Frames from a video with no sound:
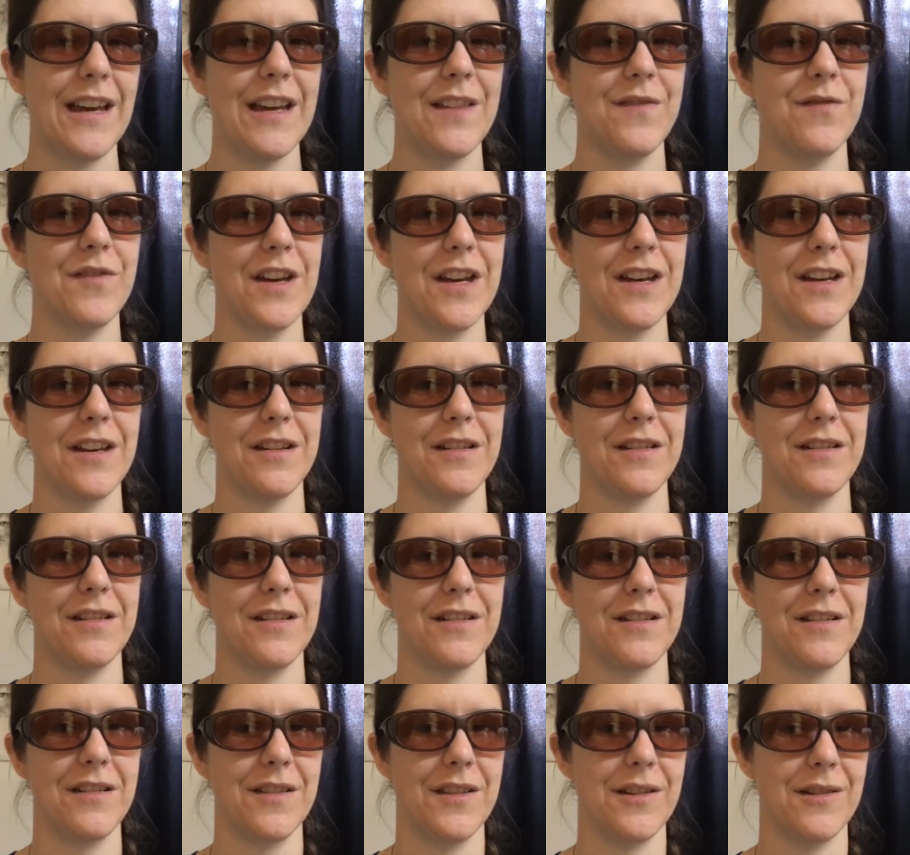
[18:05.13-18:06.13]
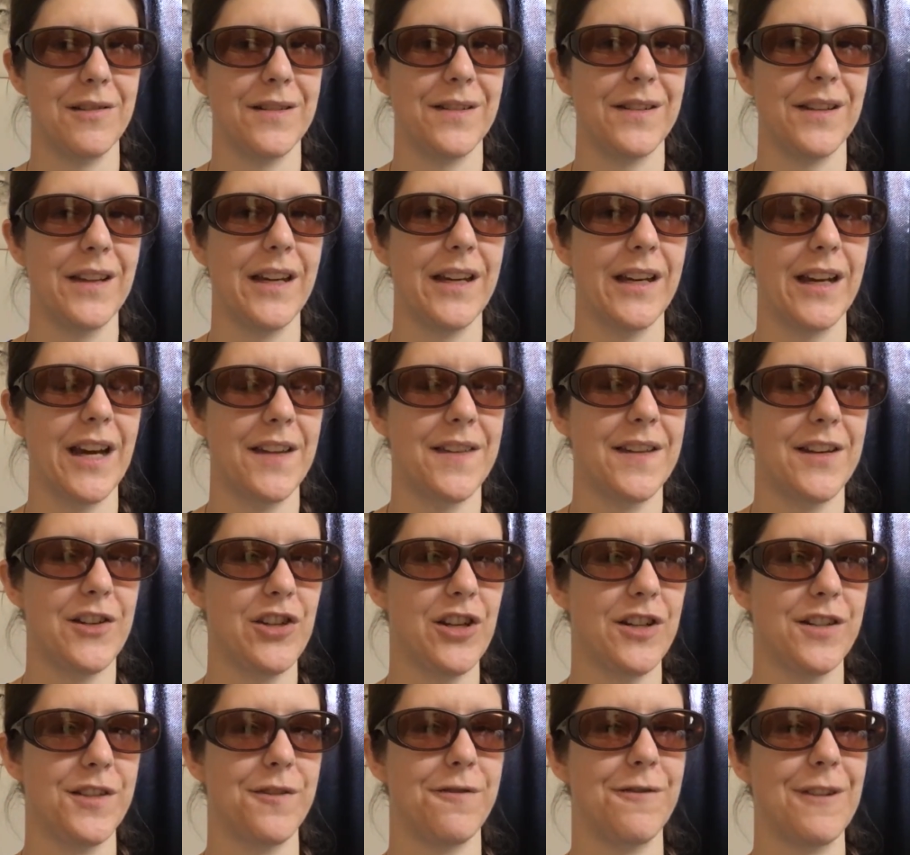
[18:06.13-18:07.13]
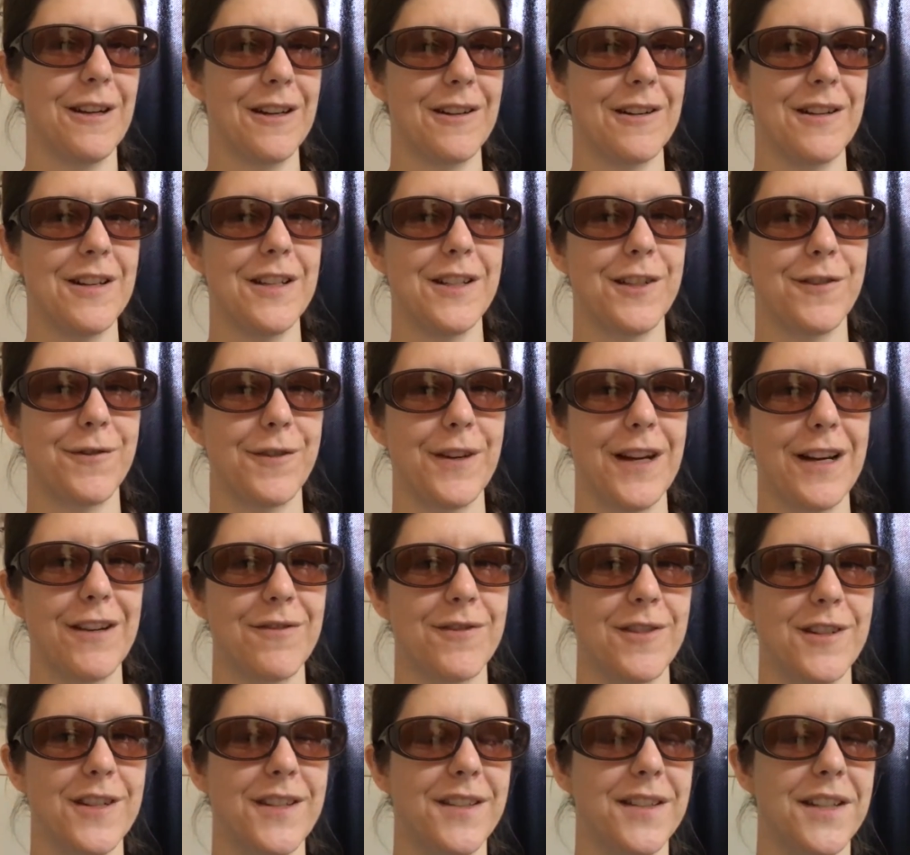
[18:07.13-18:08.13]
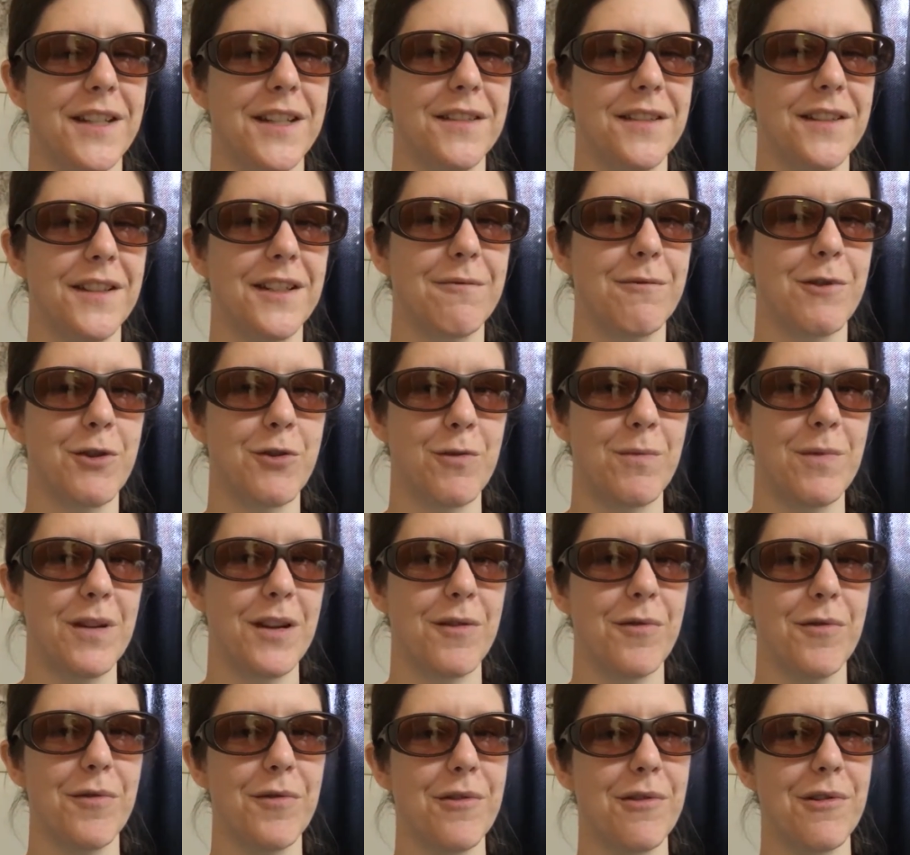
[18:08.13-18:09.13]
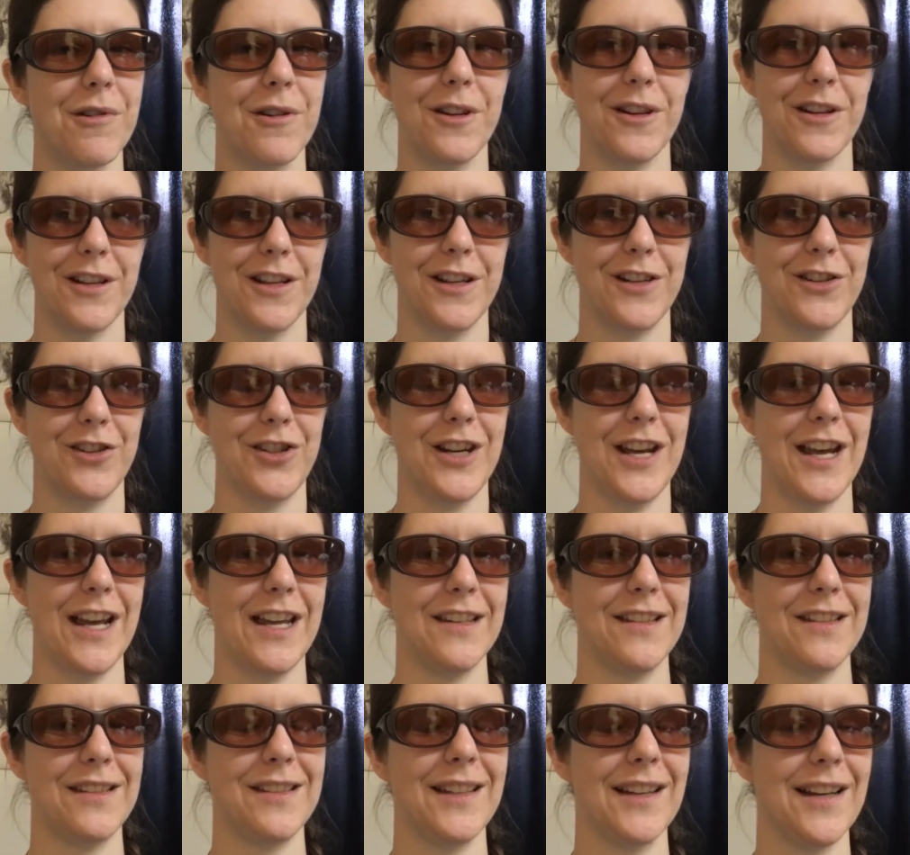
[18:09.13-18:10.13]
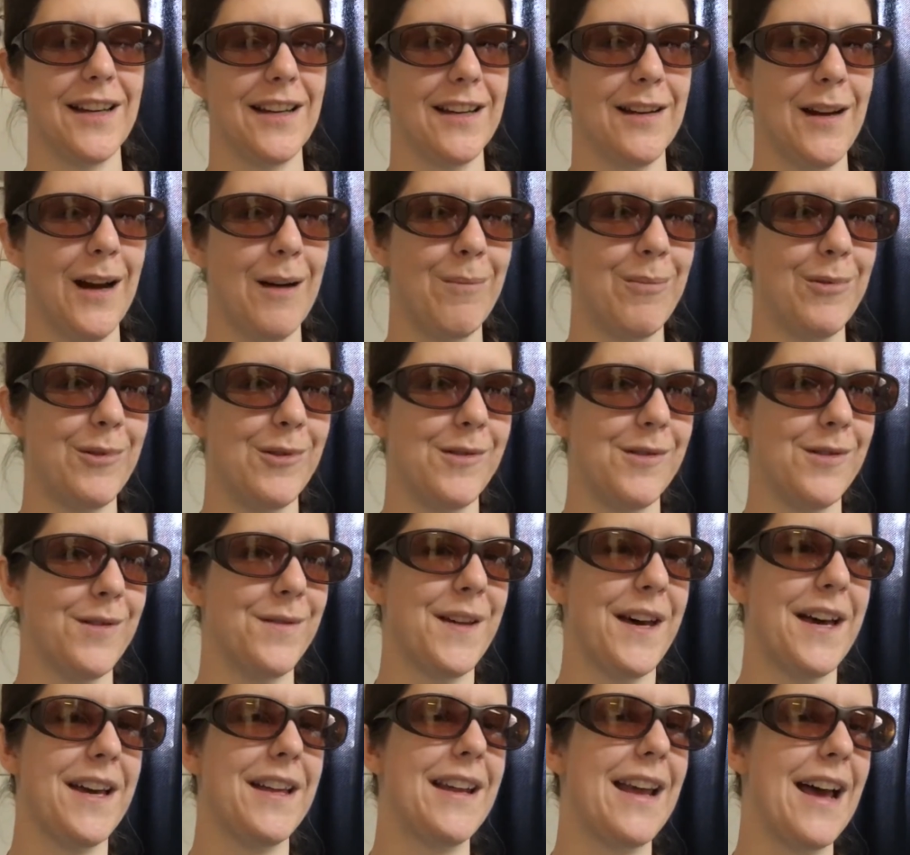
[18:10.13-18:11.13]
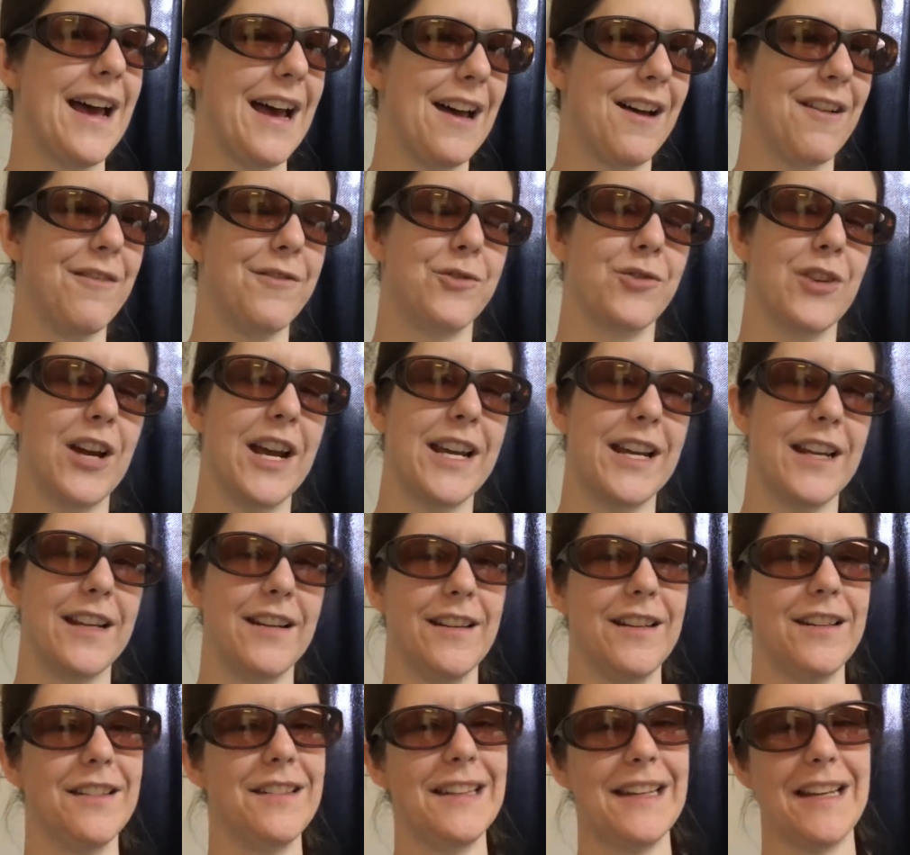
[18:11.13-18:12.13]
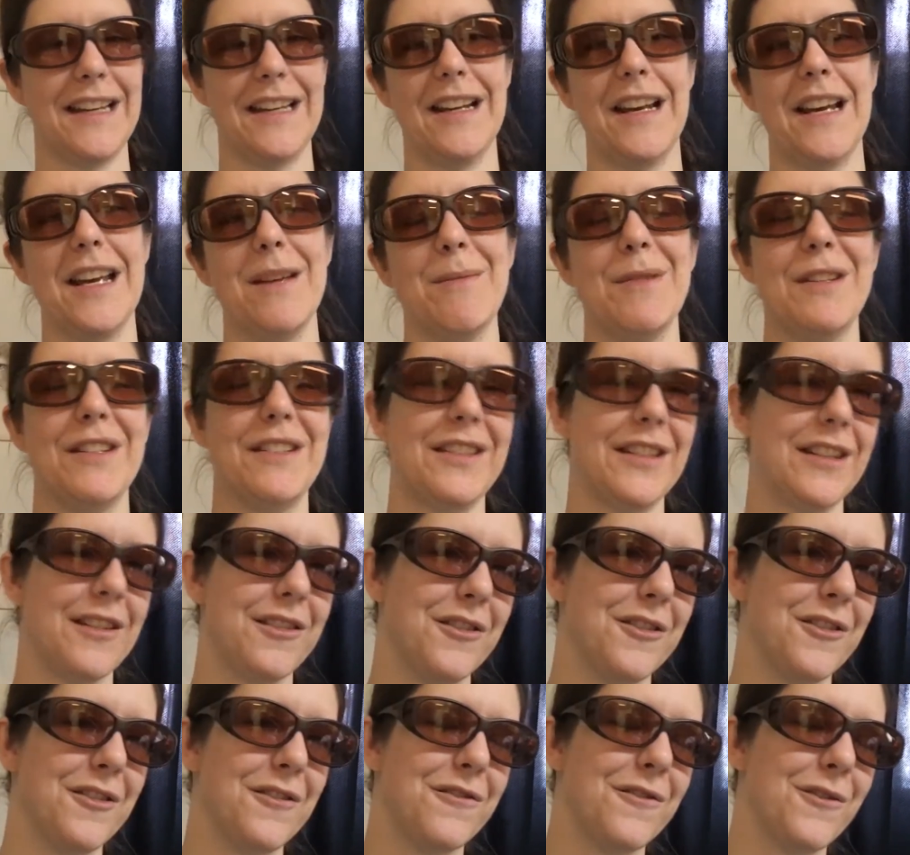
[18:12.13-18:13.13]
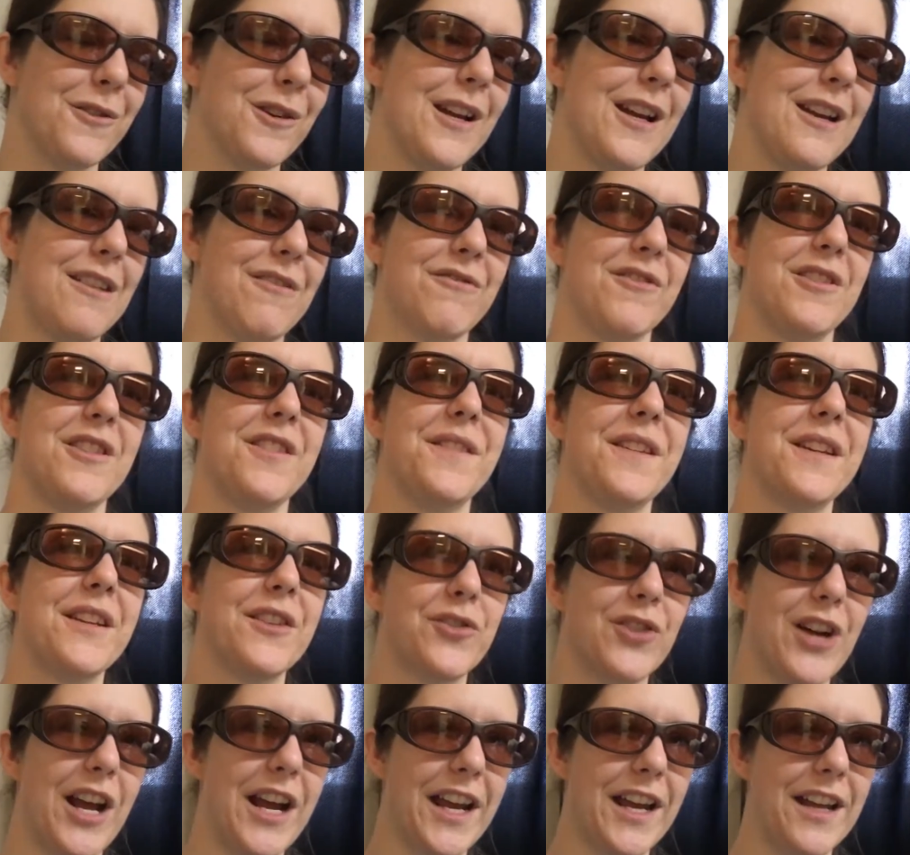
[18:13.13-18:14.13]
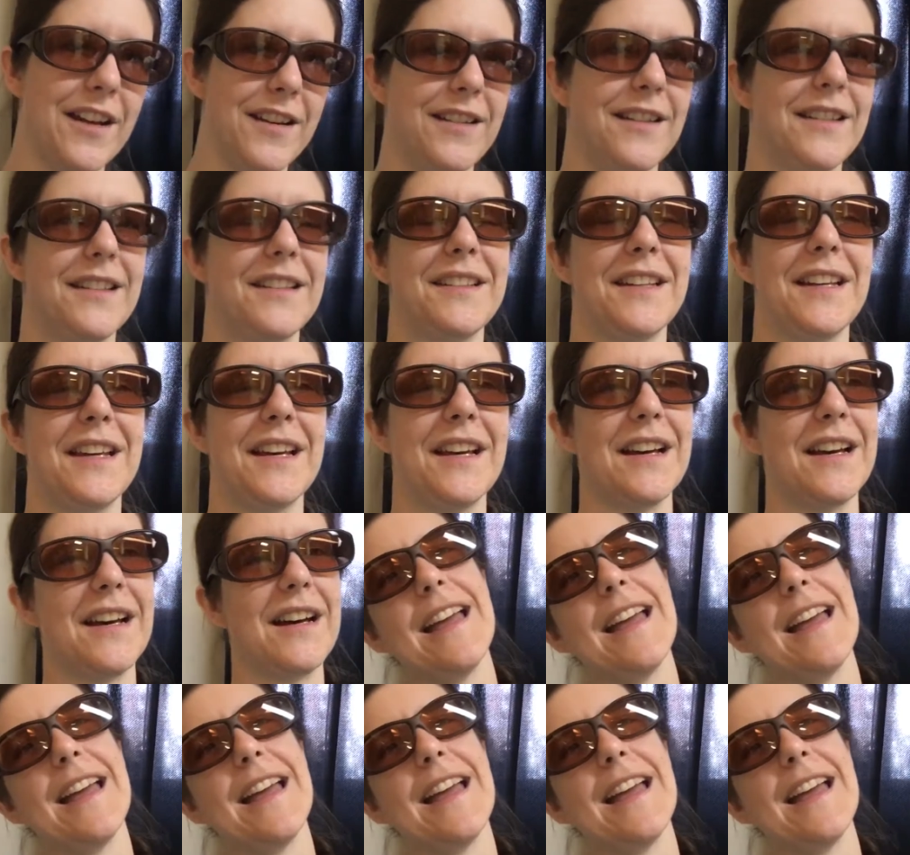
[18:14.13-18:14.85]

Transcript: And then there's, like, I think she has fairies for every season, which would be cool, and she has a couple that have dragons, and I am a sucker for everything dragons.